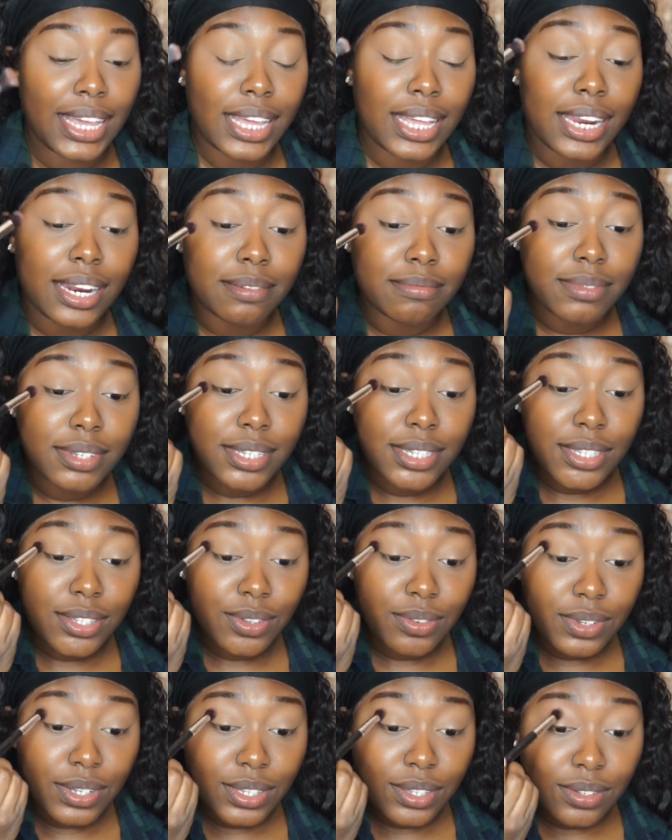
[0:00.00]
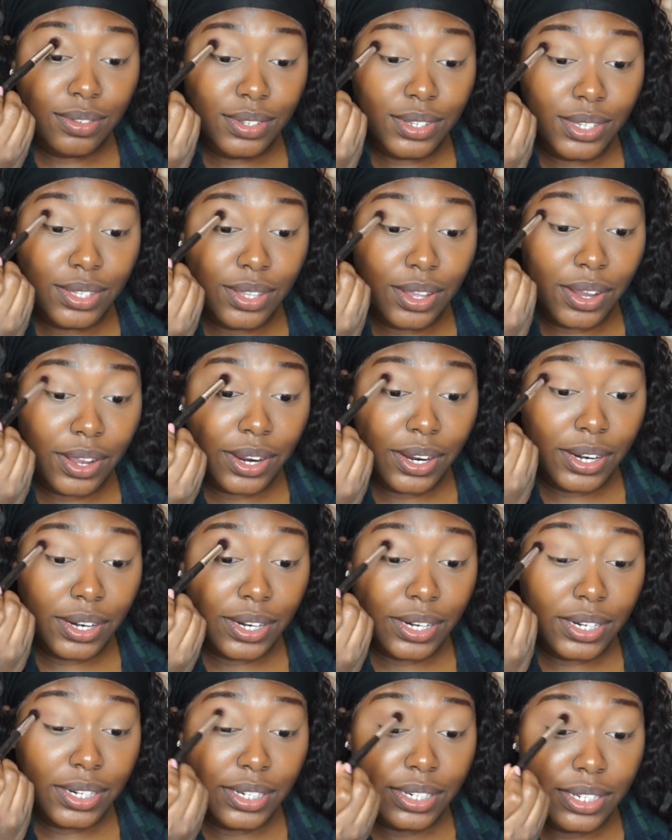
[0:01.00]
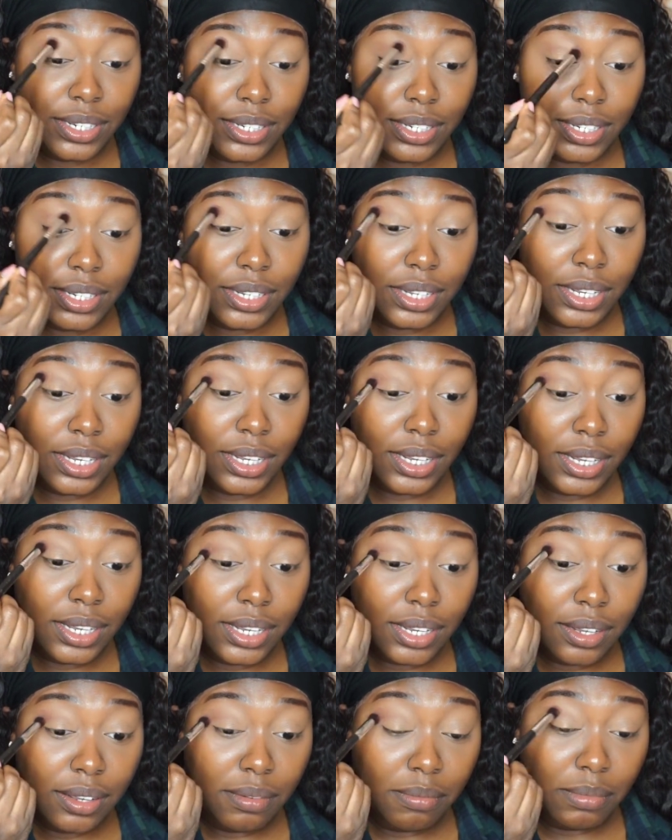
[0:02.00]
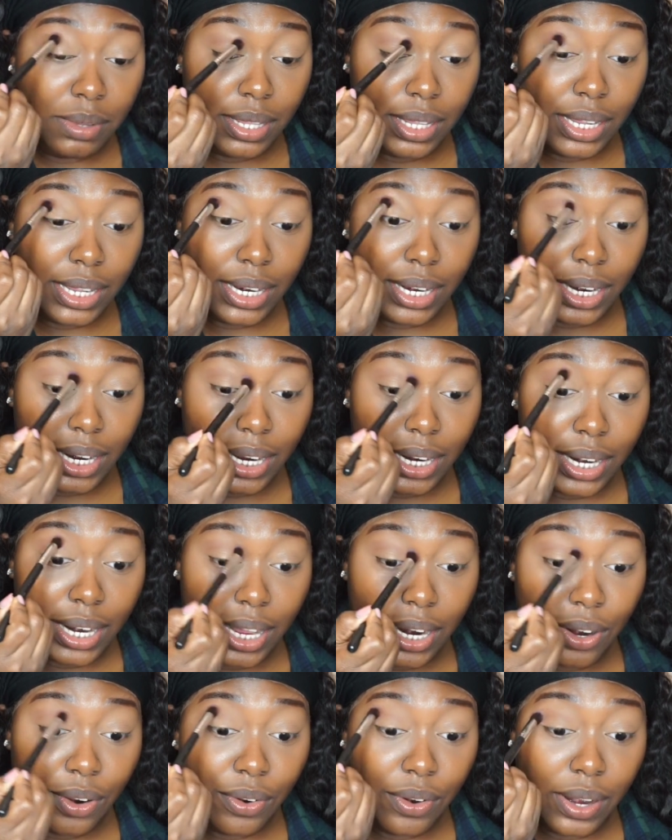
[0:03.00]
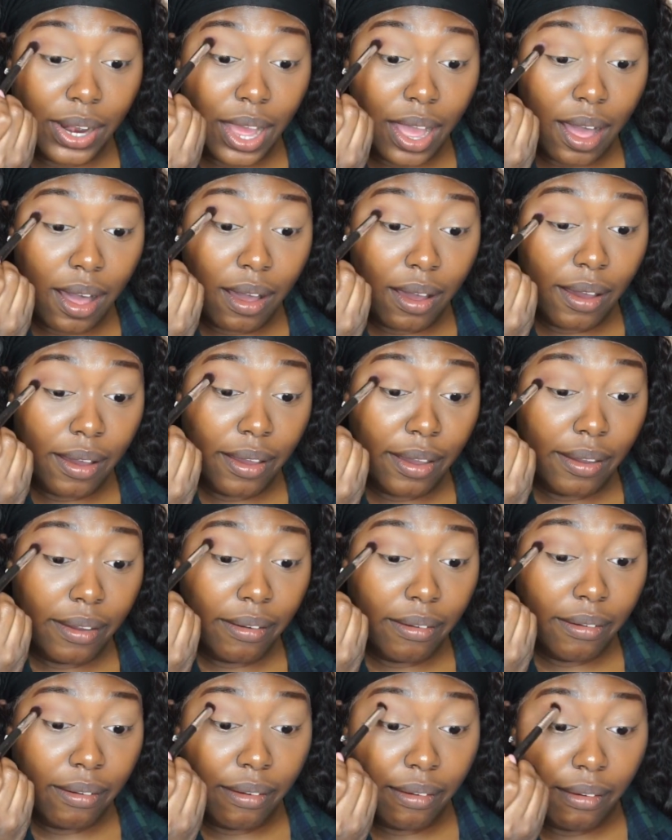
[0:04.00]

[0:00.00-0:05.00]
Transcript: And I'm just going to start blending that on the eye.